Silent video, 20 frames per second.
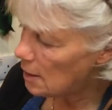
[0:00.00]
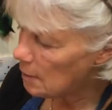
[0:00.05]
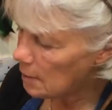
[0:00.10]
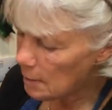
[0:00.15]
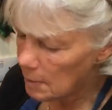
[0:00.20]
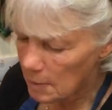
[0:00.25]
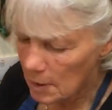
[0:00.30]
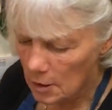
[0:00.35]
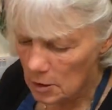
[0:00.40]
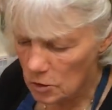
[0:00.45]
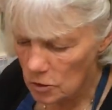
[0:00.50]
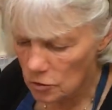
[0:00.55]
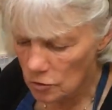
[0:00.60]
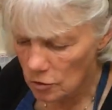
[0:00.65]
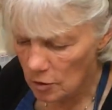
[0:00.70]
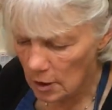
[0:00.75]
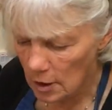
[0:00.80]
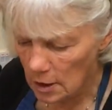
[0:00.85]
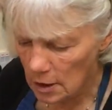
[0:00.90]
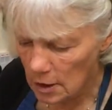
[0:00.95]
I'm going to
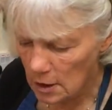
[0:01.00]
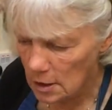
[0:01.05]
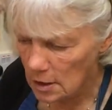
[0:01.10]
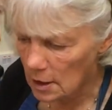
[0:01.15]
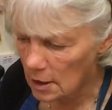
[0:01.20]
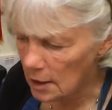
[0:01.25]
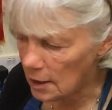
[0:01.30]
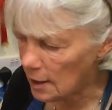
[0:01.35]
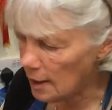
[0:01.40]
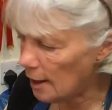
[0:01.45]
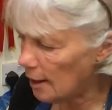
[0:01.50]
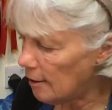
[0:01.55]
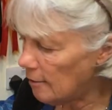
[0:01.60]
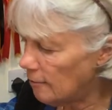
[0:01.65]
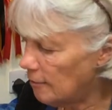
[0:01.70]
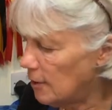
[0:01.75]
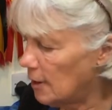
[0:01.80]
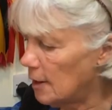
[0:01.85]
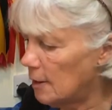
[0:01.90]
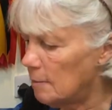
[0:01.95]
try and
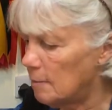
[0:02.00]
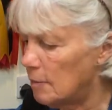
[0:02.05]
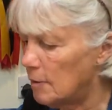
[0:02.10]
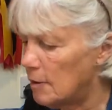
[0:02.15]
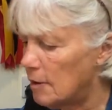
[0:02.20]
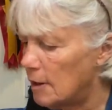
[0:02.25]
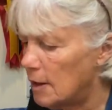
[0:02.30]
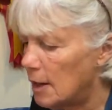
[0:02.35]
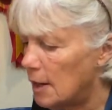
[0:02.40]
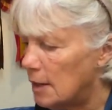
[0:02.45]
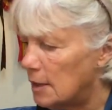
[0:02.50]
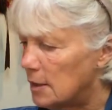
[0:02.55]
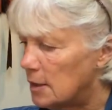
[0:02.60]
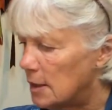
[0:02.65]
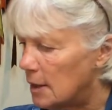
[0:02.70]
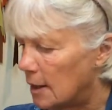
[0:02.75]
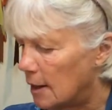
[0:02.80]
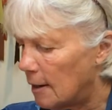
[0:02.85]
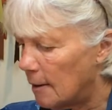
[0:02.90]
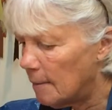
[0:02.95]
liven up that
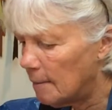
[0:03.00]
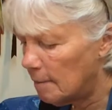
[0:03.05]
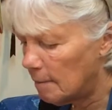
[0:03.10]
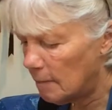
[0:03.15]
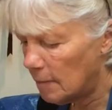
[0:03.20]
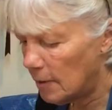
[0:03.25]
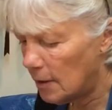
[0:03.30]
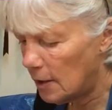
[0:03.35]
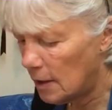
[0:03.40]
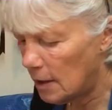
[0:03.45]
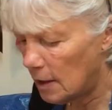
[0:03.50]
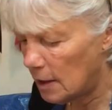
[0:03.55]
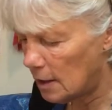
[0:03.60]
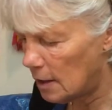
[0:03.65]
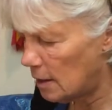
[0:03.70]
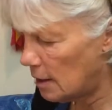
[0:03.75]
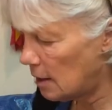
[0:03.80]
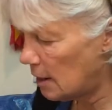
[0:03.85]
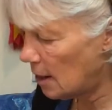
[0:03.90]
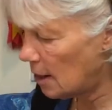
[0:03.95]

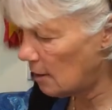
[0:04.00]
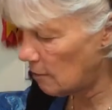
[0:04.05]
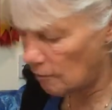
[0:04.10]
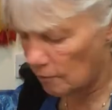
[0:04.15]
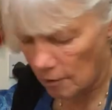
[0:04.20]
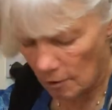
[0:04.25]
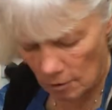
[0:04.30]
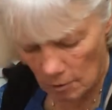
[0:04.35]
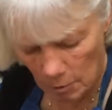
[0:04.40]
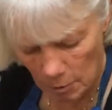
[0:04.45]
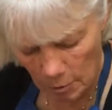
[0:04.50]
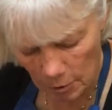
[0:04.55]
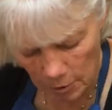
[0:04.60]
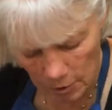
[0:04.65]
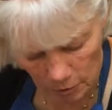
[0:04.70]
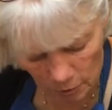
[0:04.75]
focal point